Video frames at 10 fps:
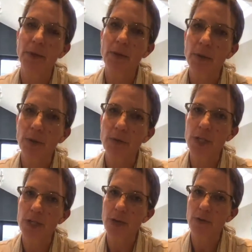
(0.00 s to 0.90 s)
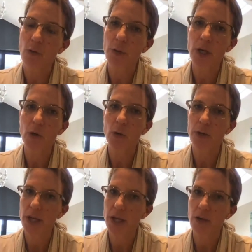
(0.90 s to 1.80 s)
milk feeds, their formula, or
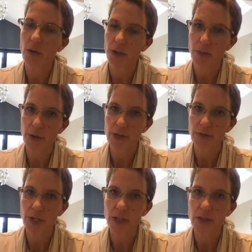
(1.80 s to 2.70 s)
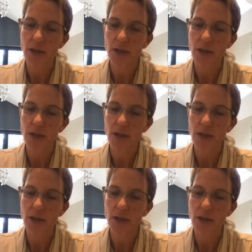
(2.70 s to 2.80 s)
their breastfeeds.